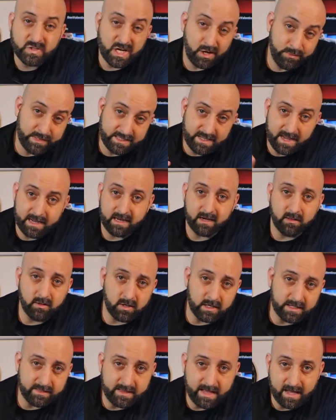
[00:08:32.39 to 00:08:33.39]
So I'll be taking a
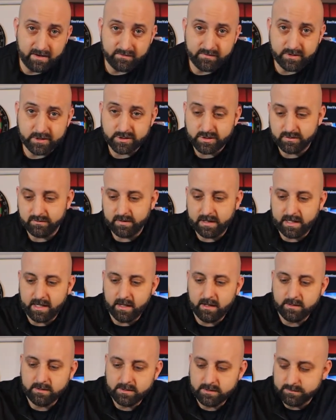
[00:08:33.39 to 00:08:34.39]
look at that in future
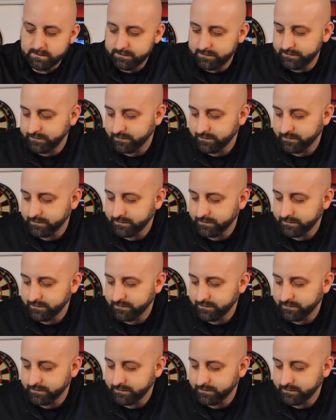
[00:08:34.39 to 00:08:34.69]
videos.